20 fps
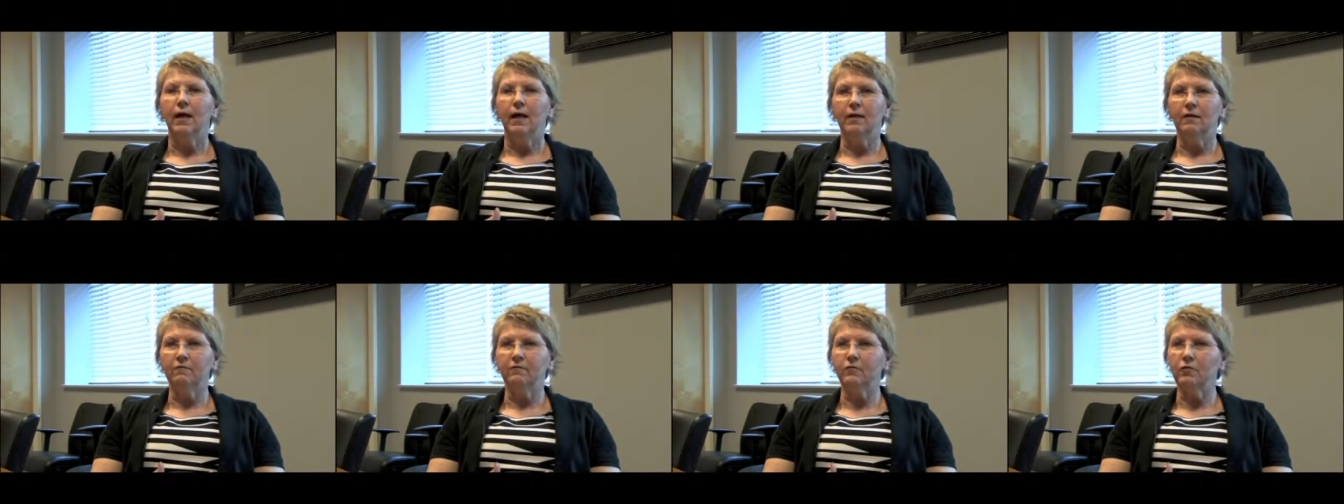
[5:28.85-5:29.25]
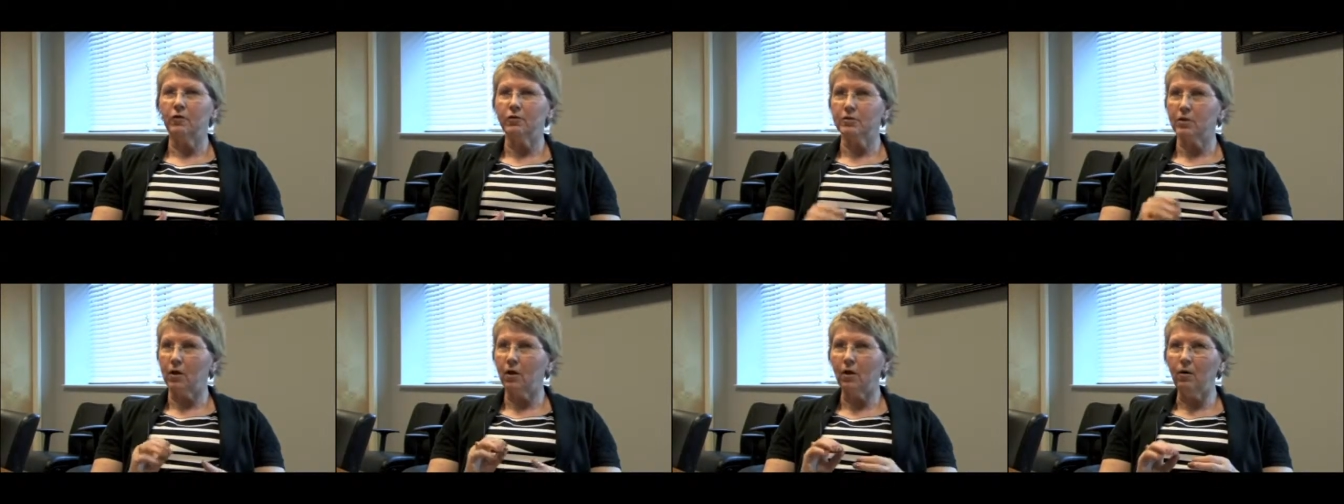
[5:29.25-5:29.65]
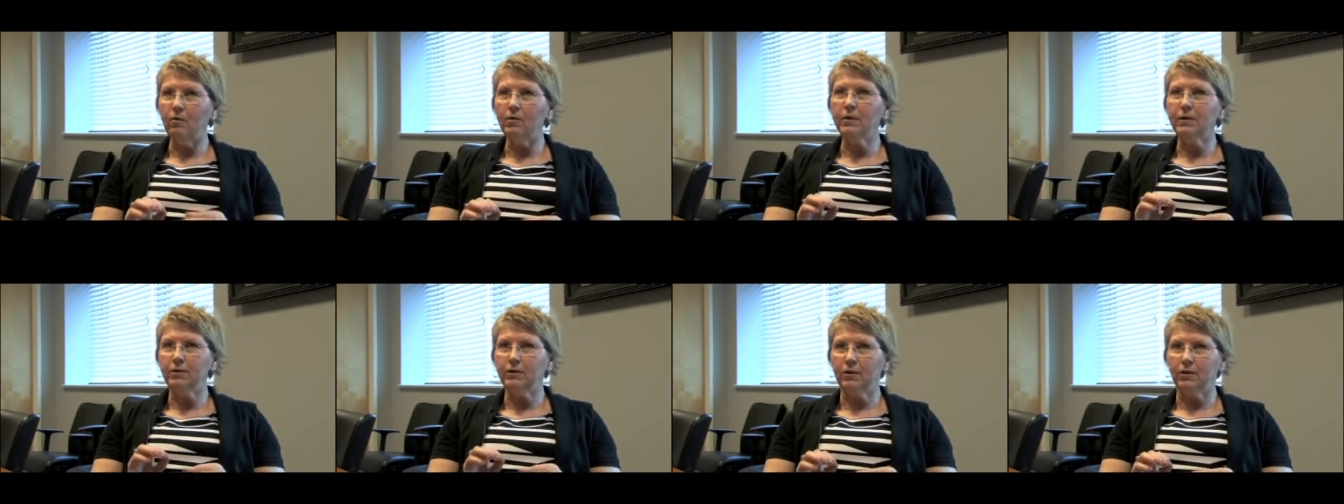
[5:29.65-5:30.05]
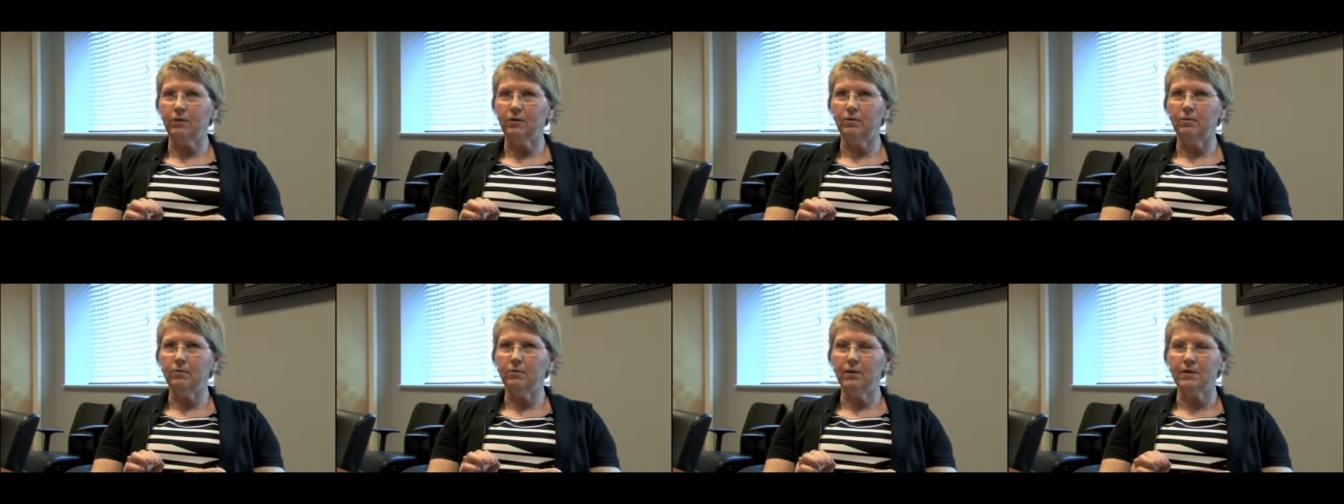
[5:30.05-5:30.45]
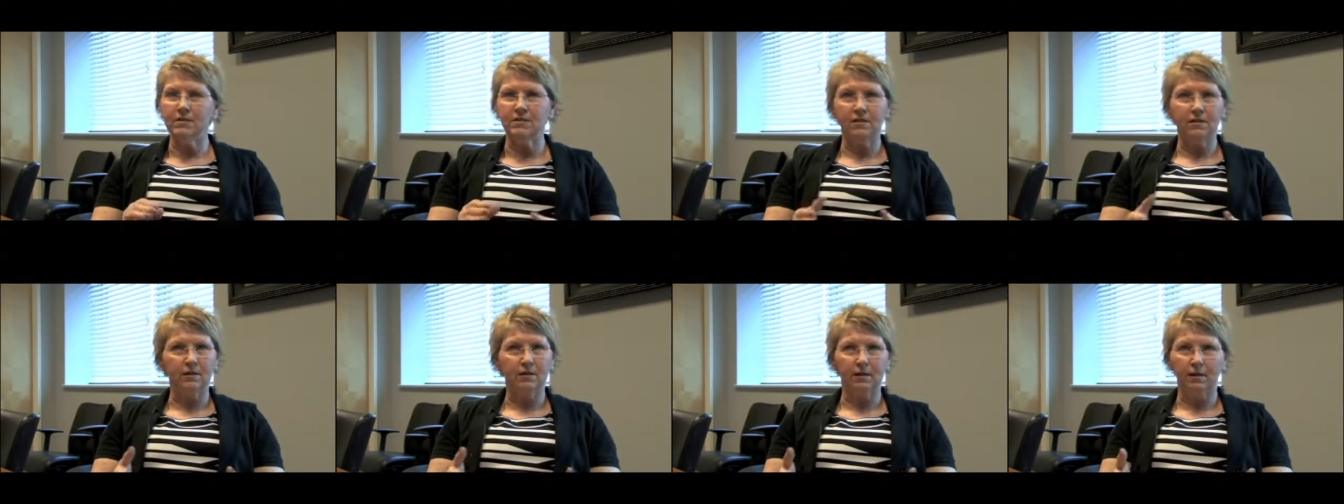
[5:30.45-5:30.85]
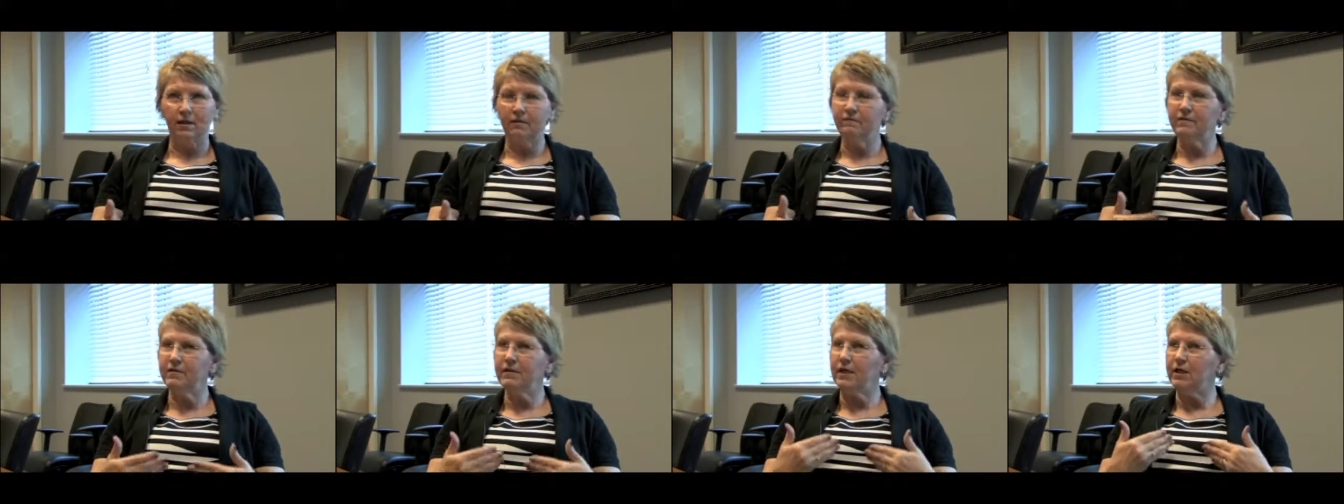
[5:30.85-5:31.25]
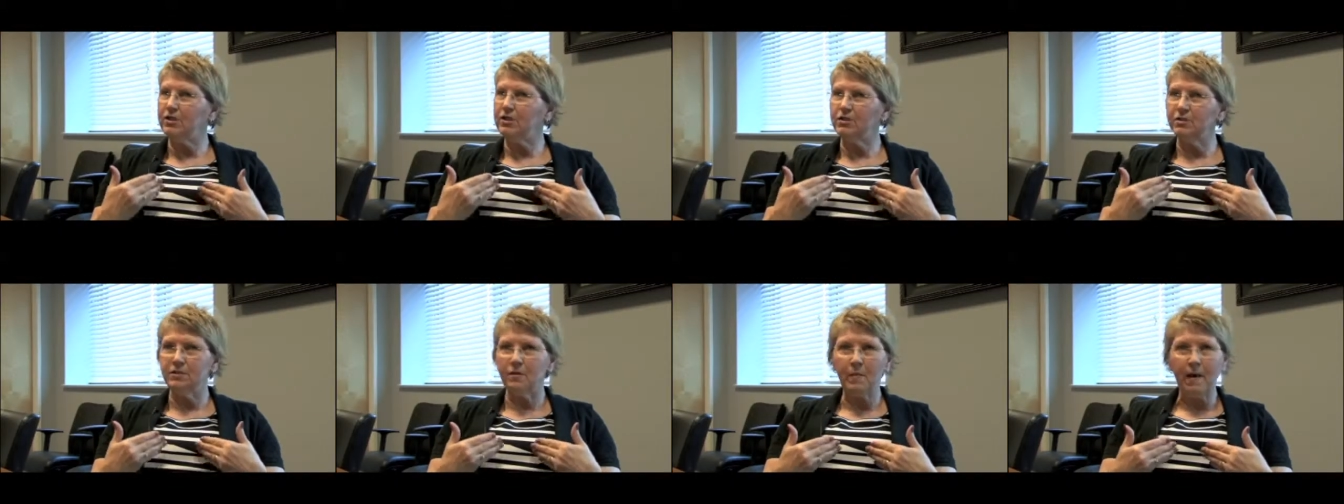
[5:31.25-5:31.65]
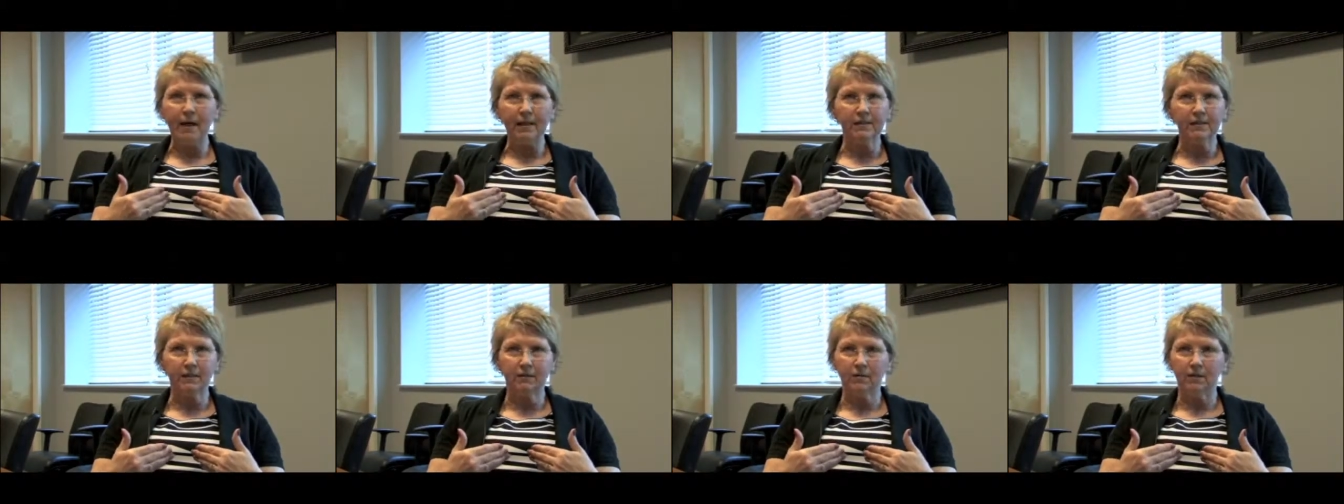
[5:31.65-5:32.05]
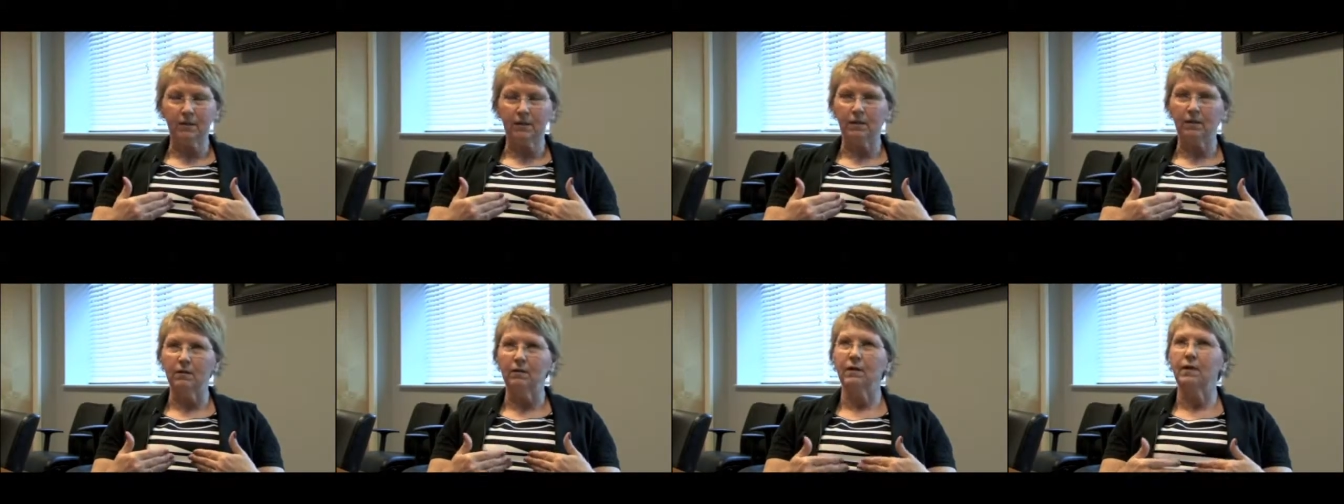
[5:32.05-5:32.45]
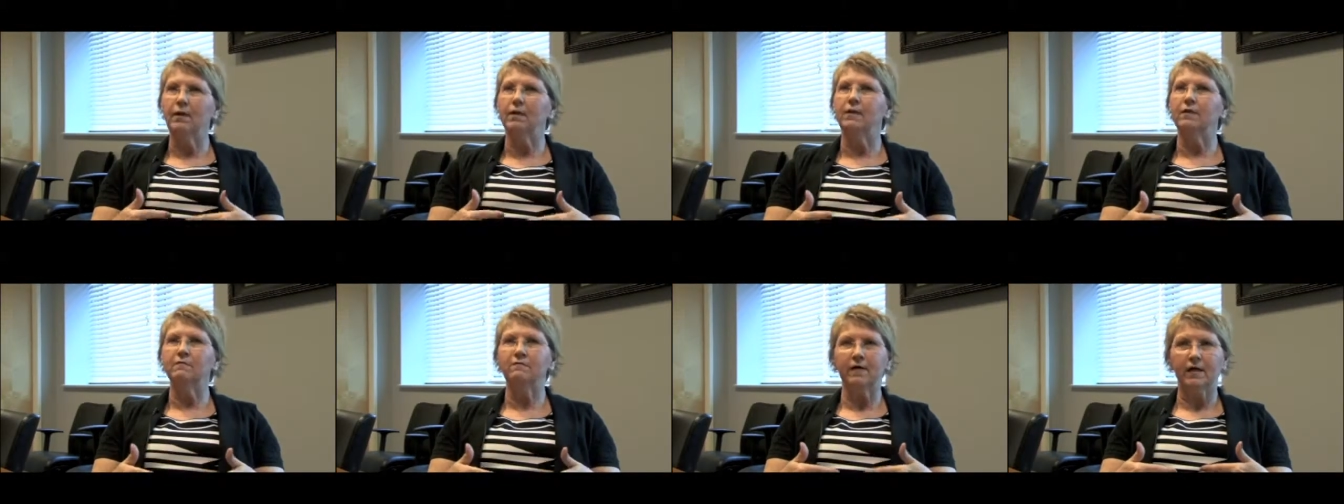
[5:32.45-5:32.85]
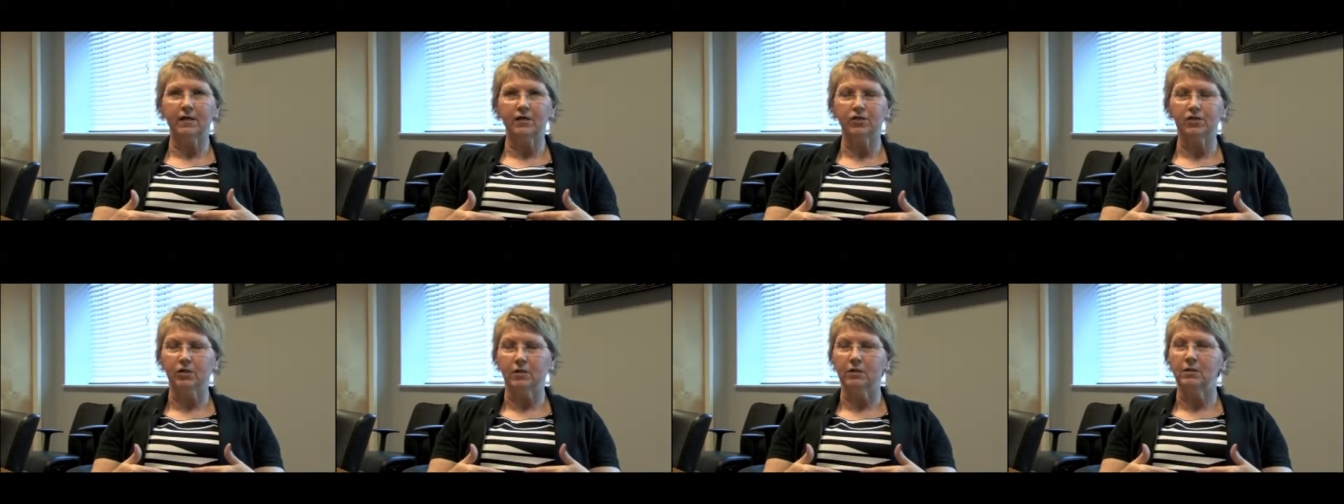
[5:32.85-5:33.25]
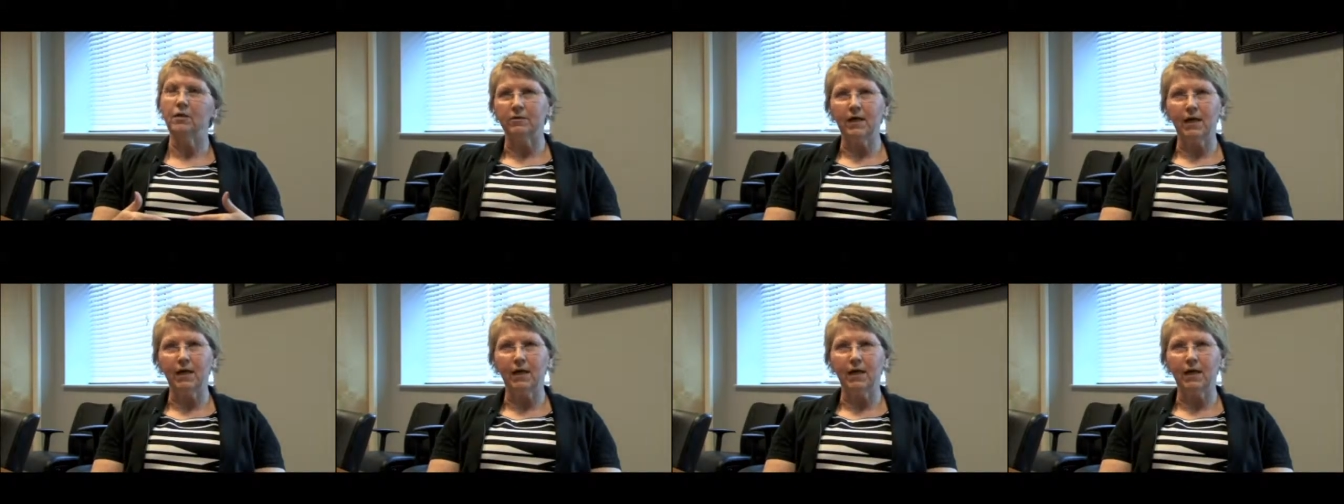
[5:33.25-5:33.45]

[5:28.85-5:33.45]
And of course, a hole in you is an invitation to bacteria and infection.